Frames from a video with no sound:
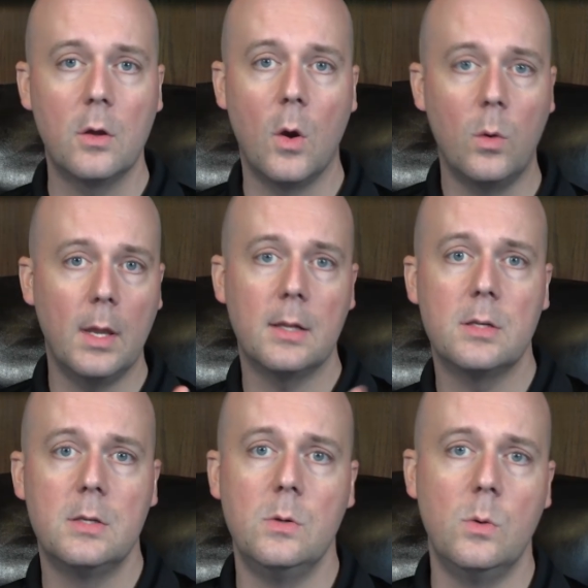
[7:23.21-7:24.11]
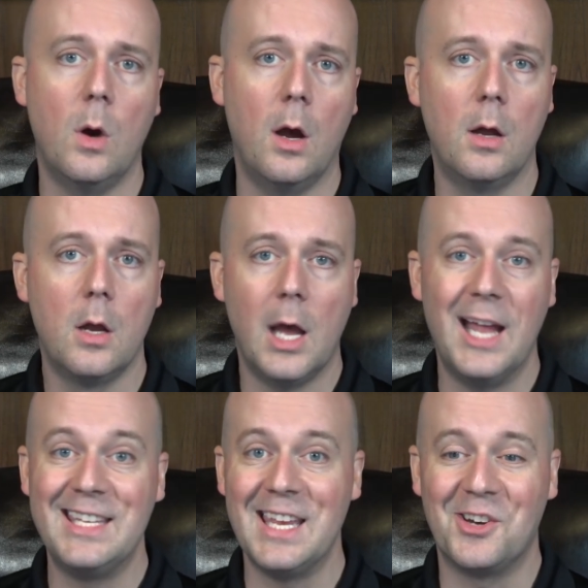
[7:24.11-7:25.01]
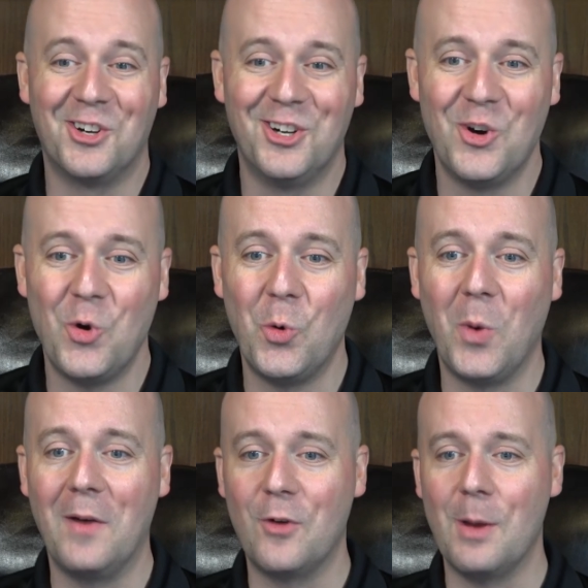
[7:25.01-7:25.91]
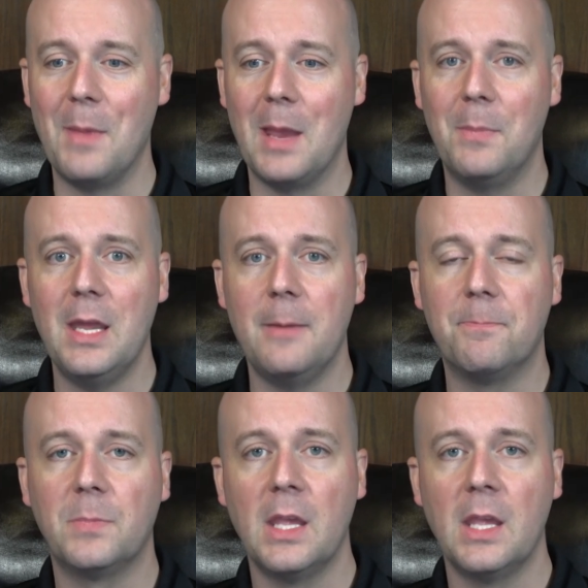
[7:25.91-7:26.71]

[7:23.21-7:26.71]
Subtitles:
go get to a dinner or whatever it may be.